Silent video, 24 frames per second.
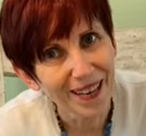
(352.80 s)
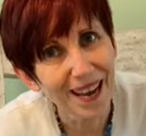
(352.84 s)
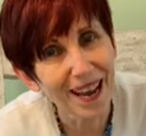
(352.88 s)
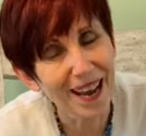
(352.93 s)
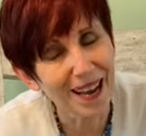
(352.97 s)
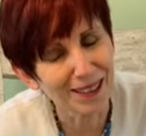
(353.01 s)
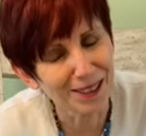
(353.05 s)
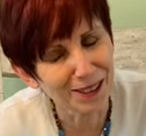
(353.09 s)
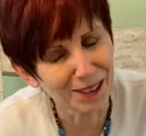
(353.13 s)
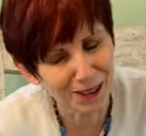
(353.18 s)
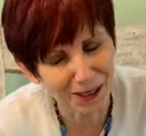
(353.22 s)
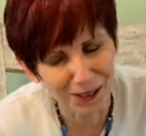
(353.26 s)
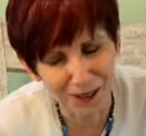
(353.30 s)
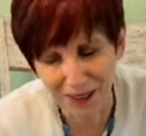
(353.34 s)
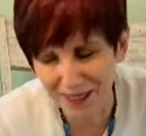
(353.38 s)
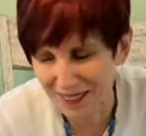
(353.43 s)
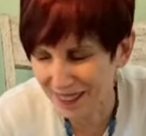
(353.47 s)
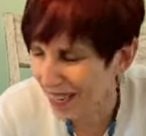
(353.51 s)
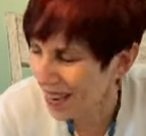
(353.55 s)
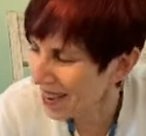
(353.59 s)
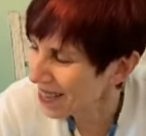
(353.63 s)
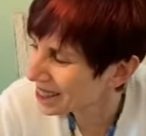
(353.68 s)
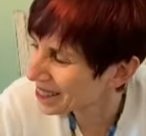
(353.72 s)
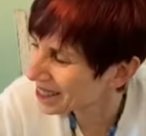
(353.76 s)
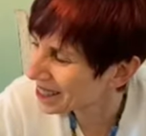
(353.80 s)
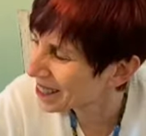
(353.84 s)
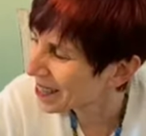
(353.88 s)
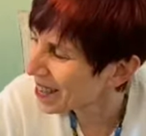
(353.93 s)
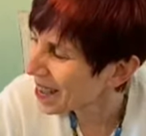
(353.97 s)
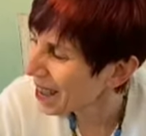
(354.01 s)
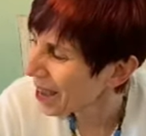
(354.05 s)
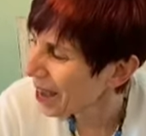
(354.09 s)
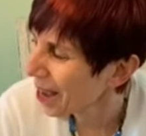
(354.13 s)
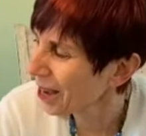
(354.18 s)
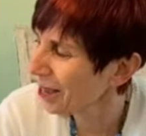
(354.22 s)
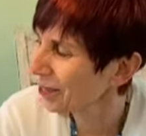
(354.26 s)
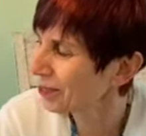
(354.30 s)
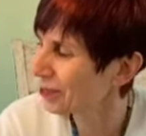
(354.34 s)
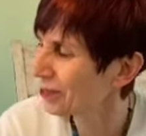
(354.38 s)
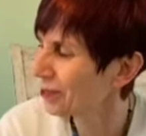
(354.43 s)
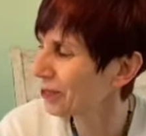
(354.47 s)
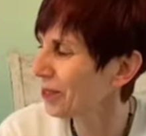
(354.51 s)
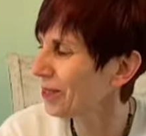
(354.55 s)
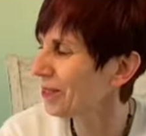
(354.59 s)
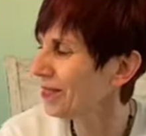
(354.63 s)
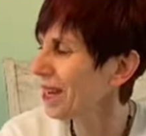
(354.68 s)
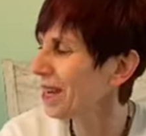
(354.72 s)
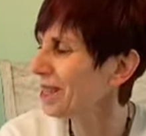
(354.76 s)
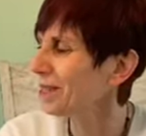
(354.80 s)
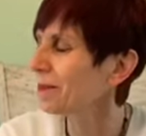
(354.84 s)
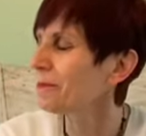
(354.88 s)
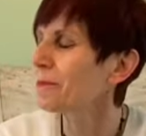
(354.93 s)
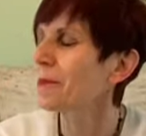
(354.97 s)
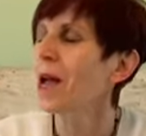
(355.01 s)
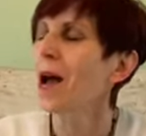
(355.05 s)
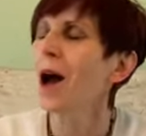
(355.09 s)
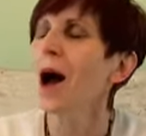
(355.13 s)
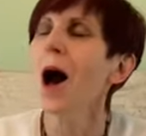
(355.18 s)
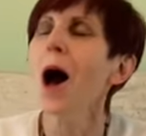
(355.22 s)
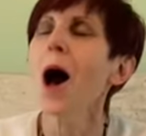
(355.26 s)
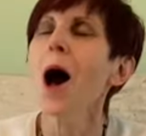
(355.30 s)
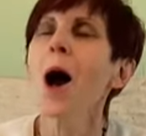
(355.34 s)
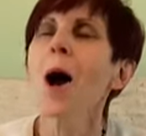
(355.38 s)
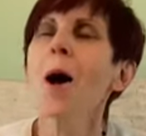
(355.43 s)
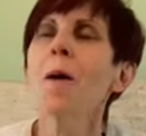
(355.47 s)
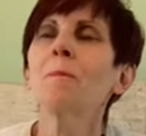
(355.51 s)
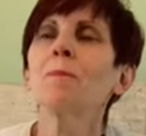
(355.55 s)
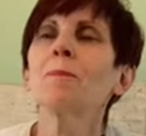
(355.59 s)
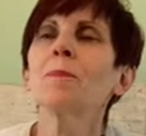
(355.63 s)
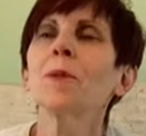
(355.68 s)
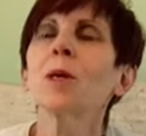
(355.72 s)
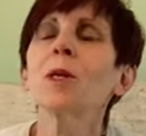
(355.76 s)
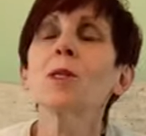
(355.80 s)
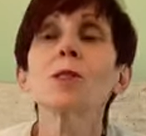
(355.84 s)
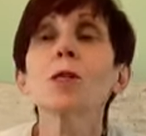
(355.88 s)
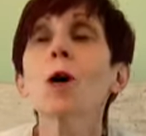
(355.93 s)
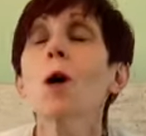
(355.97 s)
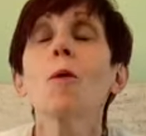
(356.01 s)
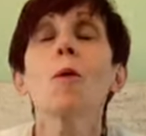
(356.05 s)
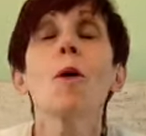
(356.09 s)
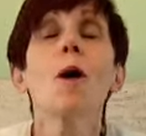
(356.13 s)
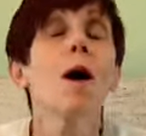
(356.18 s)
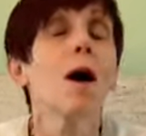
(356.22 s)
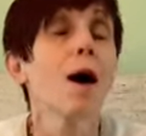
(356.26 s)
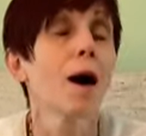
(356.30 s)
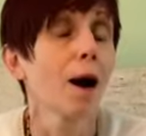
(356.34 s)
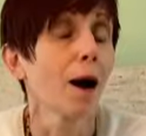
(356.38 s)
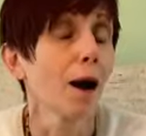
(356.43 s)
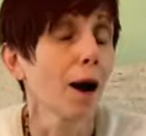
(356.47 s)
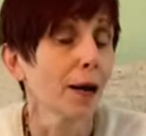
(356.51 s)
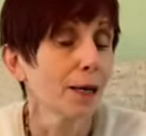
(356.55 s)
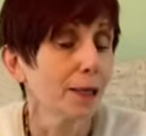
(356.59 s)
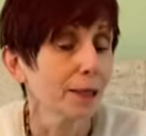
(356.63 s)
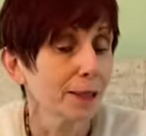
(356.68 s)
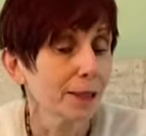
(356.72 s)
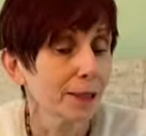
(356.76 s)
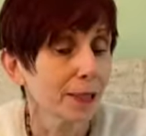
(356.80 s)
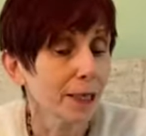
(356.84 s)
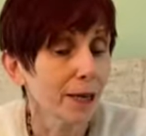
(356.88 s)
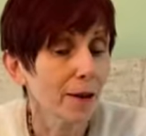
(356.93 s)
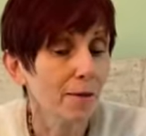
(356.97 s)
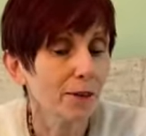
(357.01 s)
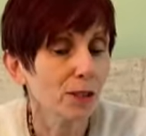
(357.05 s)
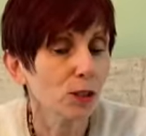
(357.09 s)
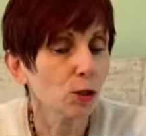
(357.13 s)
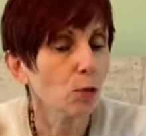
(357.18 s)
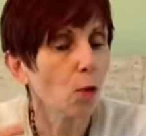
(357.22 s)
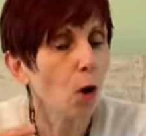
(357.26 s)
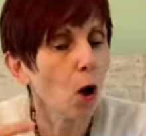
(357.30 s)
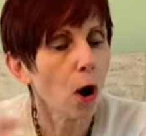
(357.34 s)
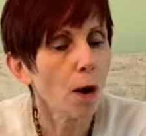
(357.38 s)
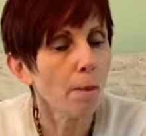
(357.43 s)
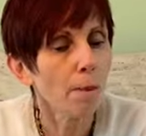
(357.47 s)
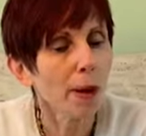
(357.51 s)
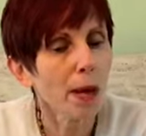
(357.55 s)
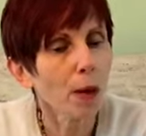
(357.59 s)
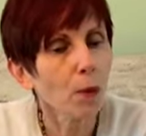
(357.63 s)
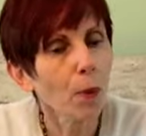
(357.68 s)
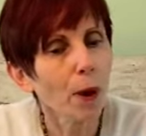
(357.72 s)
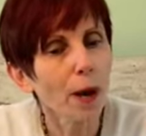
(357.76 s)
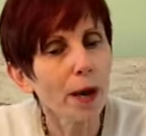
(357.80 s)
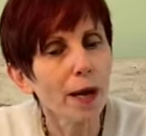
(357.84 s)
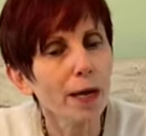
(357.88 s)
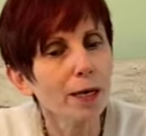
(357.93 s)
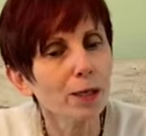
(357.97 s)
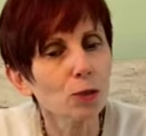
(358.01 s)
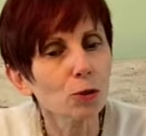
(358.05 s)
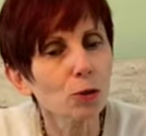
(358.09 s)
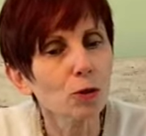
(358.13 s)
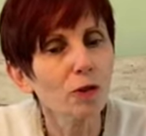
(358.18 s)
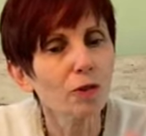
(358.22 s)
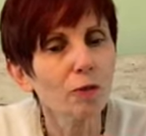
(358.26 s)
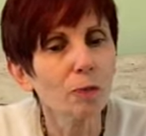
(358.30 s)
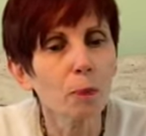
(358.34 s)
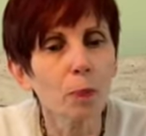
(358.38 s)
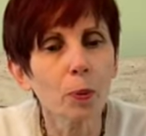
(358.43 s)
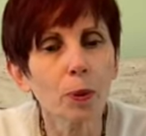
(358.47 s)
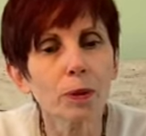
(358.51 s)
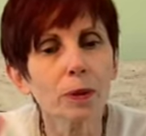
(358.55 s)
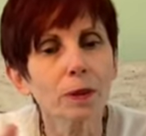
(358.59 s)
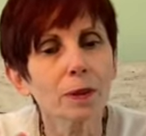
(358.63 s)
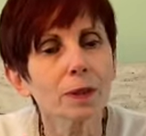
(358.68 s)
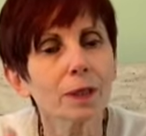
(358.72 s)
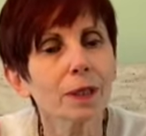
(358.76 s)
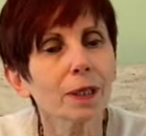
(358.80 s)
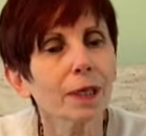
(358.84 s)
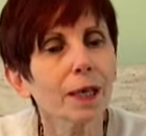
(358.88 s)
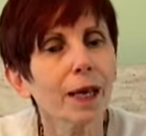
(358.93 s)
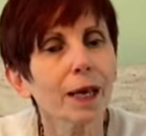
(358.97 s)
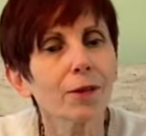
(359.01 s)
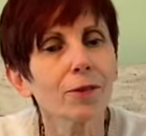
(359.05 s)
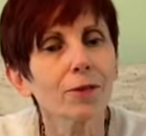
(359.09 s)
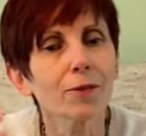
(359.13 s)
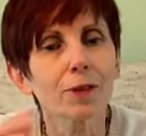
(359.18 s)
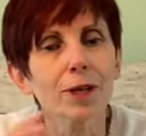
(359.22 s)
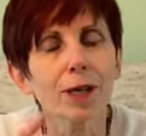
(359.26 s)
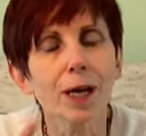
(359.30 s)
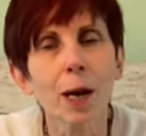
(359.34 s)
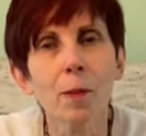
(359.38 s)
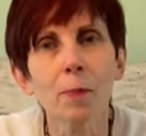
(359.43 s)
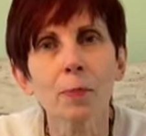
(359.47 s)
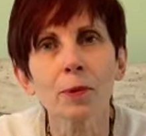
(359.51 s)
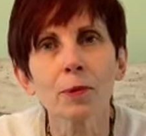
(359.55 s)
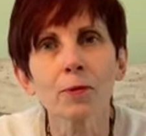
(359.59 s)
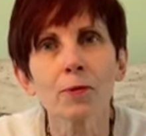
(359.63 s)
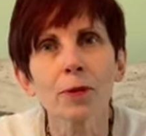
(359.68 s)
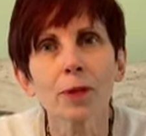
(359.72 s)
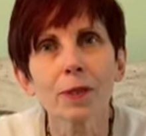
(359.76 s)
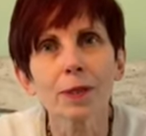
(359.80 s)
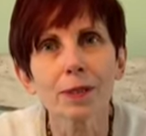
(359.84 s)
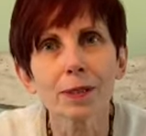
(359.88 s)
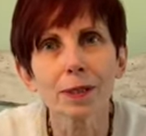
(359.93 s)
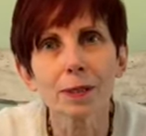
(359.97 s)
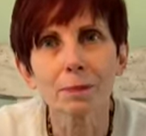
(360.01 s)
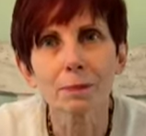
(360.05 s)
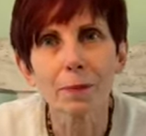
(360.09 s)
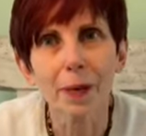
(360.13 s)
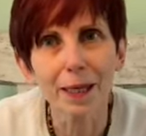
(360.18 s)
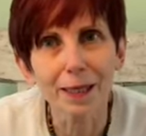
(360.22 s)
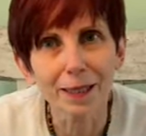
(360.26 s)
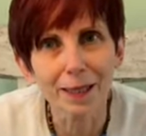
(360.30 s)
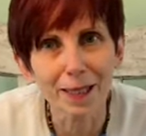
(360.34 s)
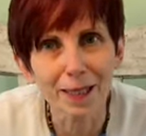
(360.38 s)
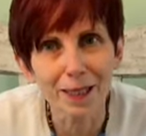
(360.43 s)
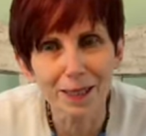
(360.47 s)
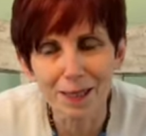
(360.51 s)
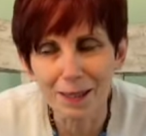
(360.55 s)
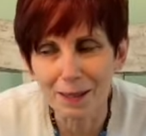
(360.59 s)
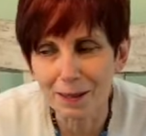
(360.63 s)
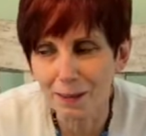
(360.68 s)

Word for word: It sure does. It sure does. Um, so, didn't have it. So on my way, I sort of put together a couple of things and made this